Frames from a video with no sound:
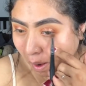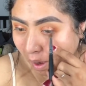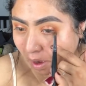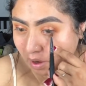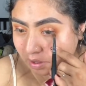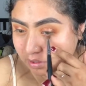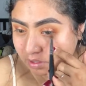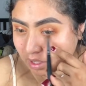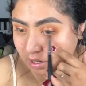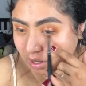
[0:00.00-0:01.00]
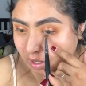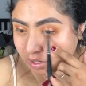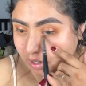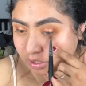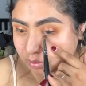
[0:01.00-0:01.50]
Alright, so then on
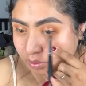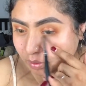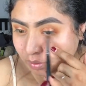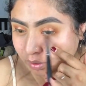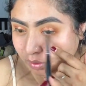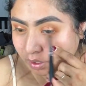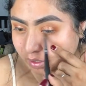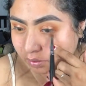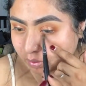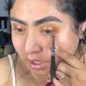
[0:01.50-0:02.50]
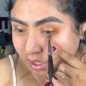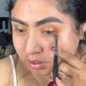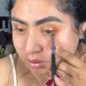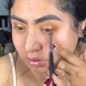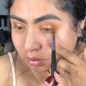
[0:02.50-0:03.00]
the next one you want to go ahead and do that
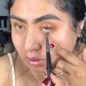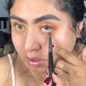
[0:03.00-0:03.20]
too.